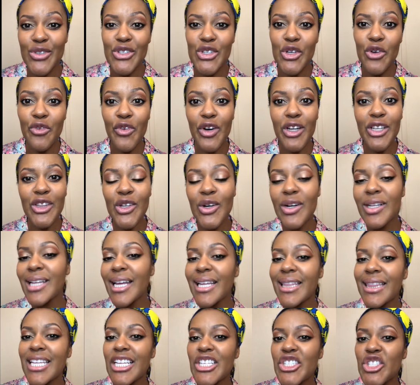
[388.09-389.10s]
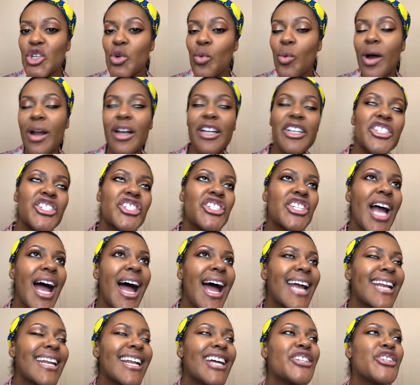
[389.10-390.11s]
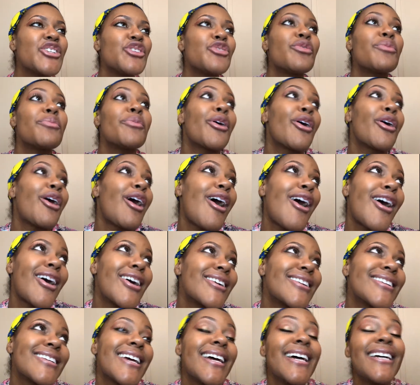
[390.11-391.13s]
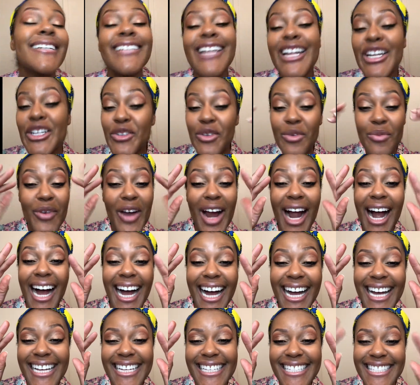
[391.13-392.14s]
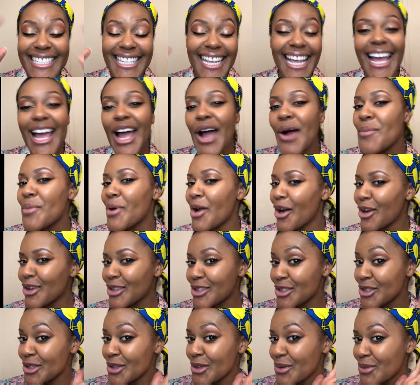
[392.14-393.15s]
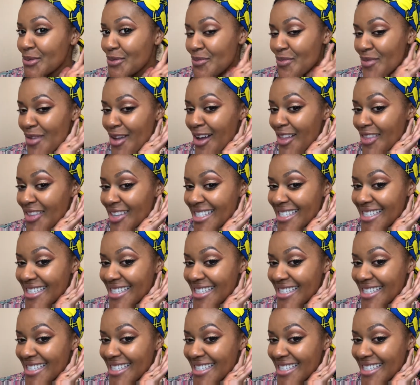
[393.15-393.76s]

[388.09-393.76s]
So for a look like this, you want to shine not just from your heart, not just from your eyes, but also on the